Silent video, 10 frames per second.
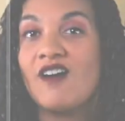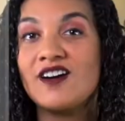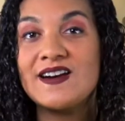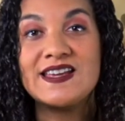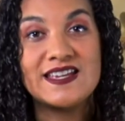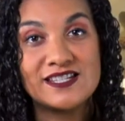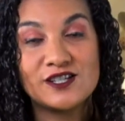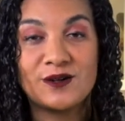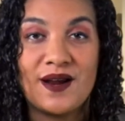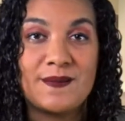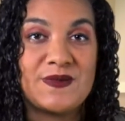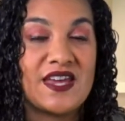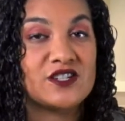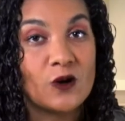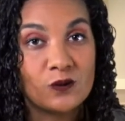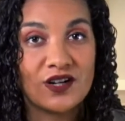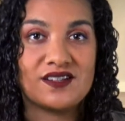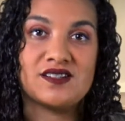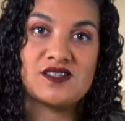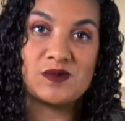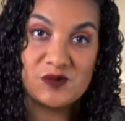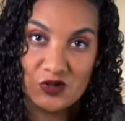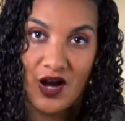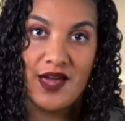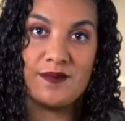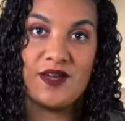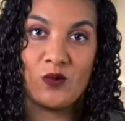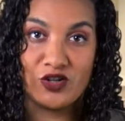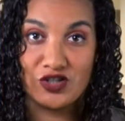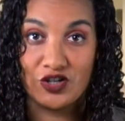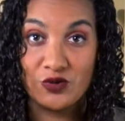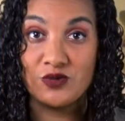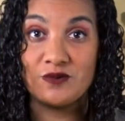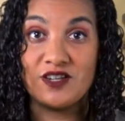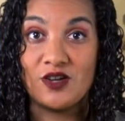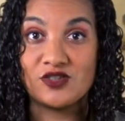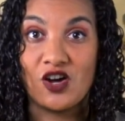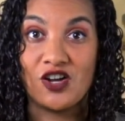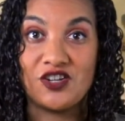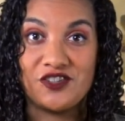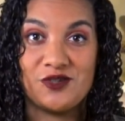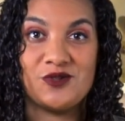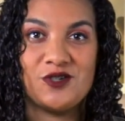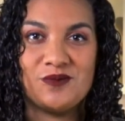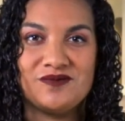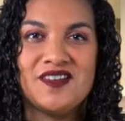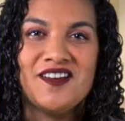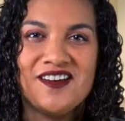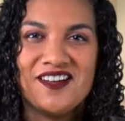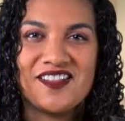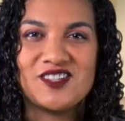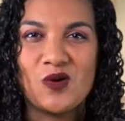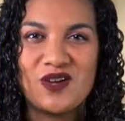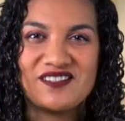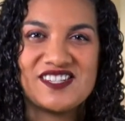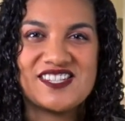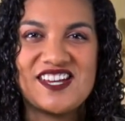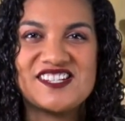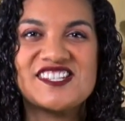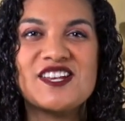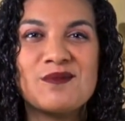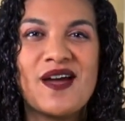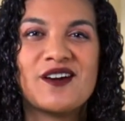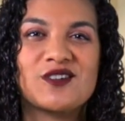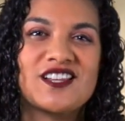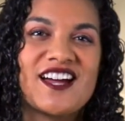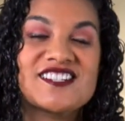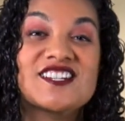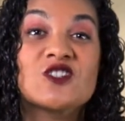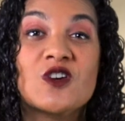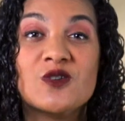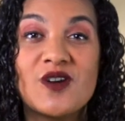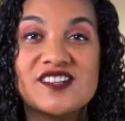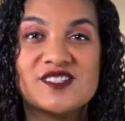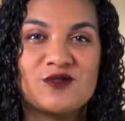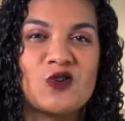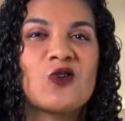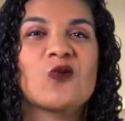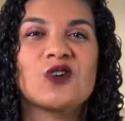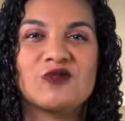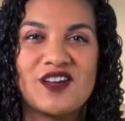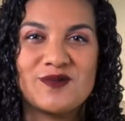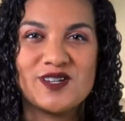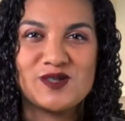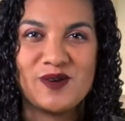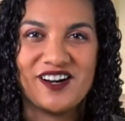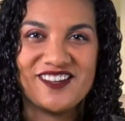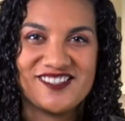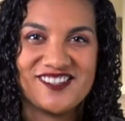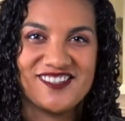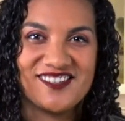our Instagram. And don't forget to subscribe and watch our YouTube videos on YouTube. That's all we have to say. Sit back, relax, enjoy the rest of your Word of Life experience.